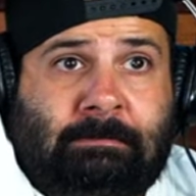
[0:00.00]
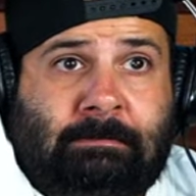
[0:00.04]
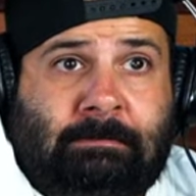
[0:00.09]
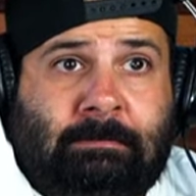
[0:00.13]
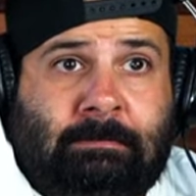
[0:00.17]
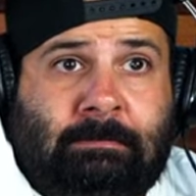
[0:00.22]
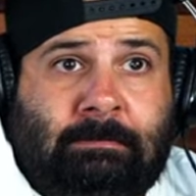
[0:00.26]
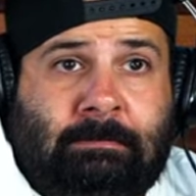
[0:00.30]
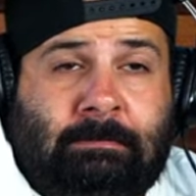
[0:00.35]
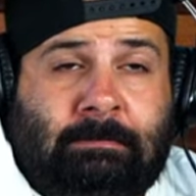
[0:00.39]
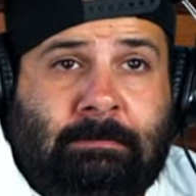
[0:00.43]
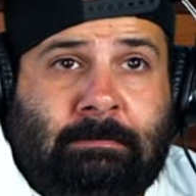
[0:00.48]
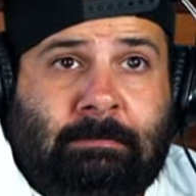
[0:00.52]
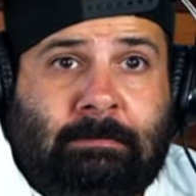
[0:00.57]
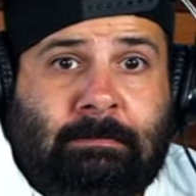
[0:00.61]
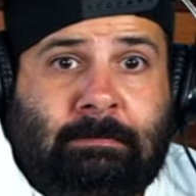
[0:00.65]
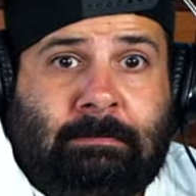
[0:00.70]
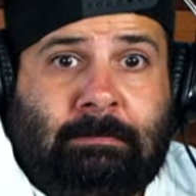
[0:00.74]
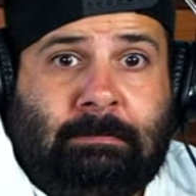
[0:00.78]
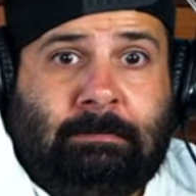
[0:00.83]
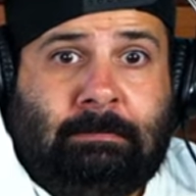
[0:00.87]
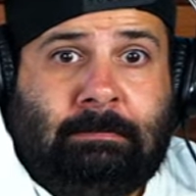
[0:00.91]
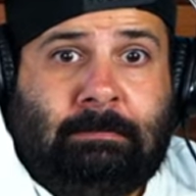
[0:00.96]

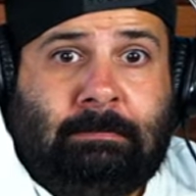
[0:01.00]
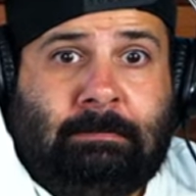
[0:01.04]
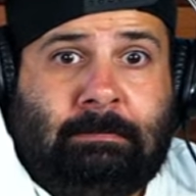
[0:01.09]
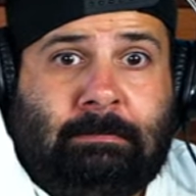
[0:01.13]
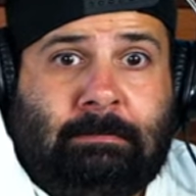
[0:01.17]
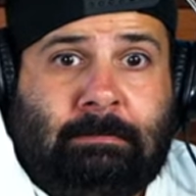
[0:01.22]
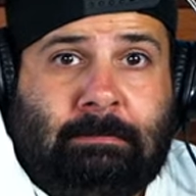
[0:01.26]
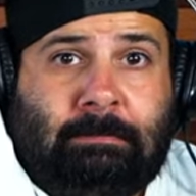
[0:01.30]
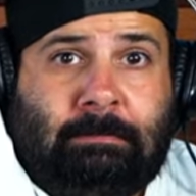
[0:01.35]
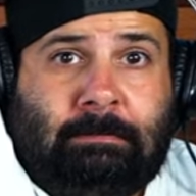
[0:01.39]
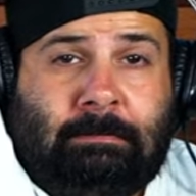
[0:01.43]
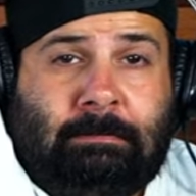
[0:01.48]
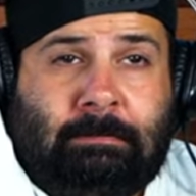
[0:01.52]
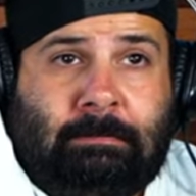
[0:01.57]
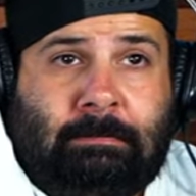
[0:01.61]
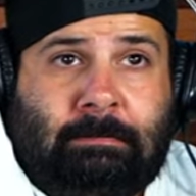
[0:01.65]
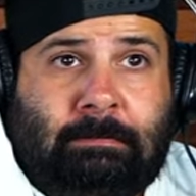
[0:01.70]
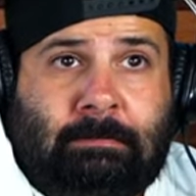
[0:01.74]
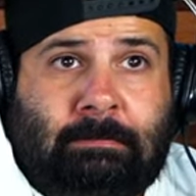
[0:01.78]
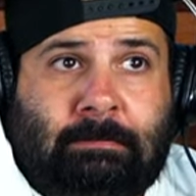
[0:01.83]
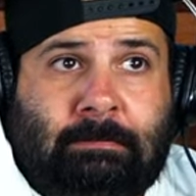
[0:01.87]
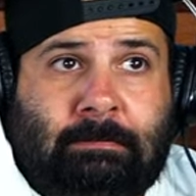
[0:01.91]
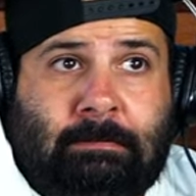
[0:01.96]

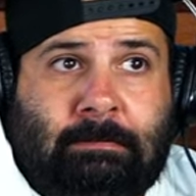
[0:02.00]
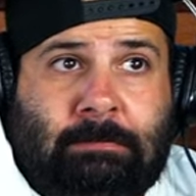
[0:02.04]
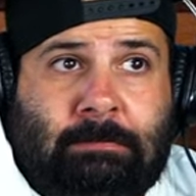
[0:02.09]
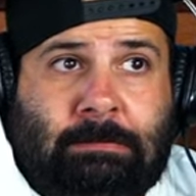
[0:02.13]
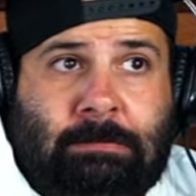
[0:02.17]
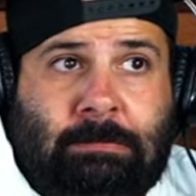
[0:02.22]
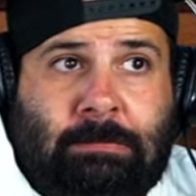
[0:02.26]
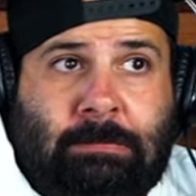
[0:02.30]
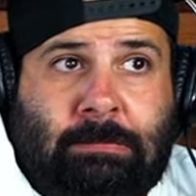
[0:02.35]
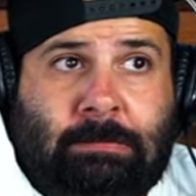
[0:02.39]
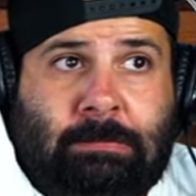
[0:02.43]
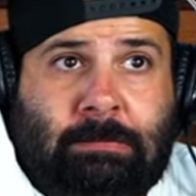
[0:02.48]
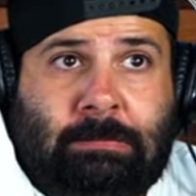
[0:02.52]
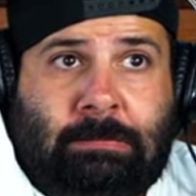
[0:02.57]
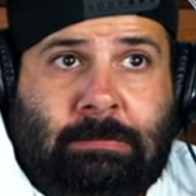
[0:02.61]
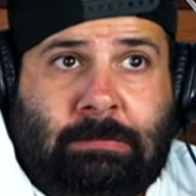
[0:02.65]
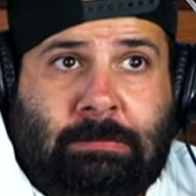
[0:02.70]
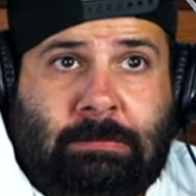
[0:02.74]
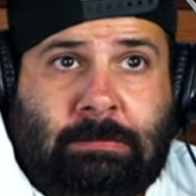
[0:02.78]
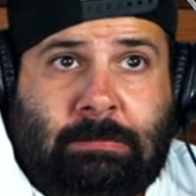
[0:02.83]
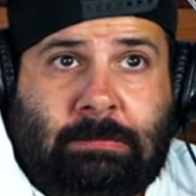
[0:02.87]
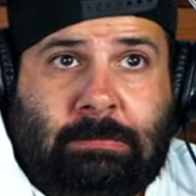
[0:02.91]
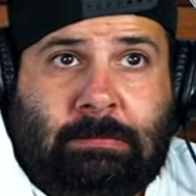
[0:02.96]

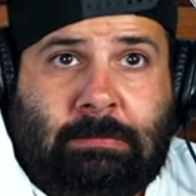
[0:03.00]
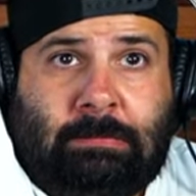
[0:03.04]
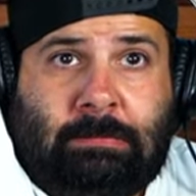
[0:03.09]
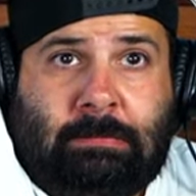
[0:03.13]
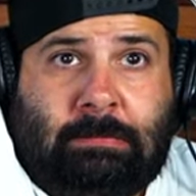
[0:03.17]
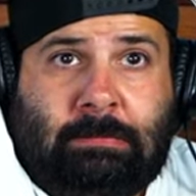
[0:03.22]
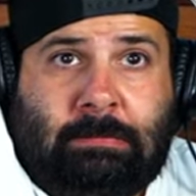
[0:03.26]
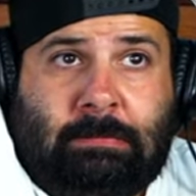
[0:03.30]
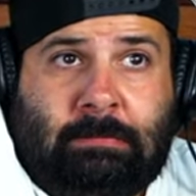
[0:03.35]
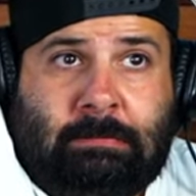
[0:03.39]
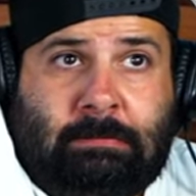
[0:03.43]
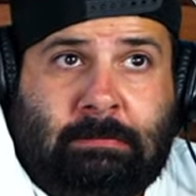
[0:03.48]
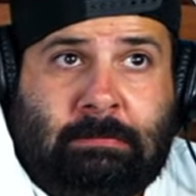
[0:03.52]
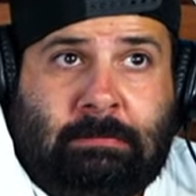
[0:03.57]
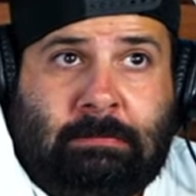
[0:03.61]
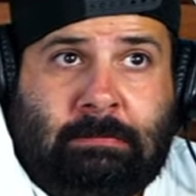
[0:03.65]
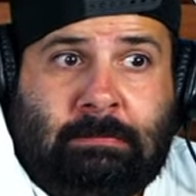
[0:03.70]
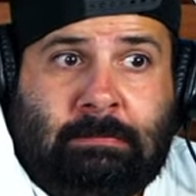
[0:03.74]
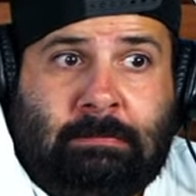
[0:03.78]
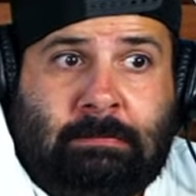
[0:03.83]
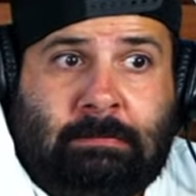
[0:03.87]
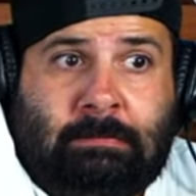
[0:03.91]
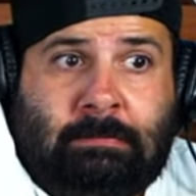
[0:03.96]

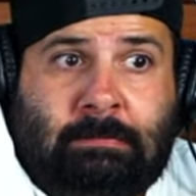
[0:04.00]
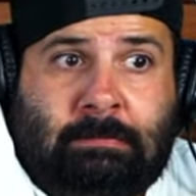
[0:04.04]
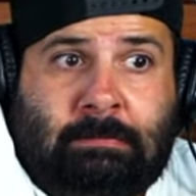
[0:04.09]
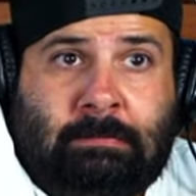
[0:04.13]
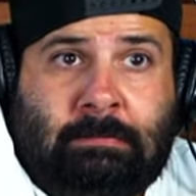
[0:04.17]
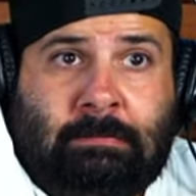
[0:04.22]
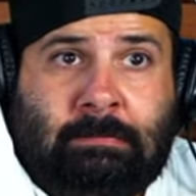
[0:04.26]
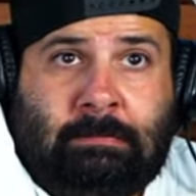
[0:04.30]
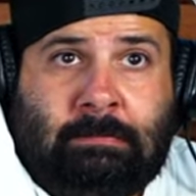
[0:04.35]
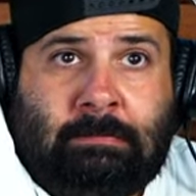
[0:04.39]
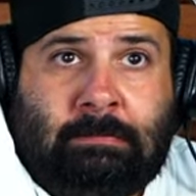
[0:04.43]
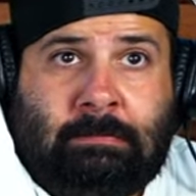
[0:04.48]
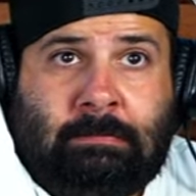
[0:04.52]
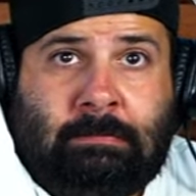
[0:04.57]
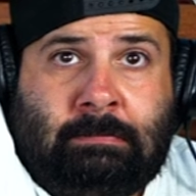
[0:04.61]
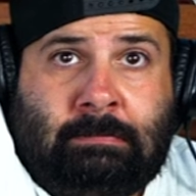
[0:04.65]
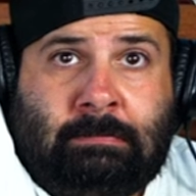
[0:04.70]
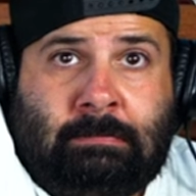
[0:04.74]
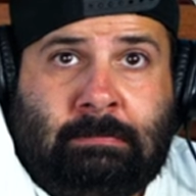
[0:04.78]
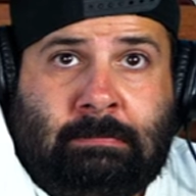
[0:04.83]
(silent)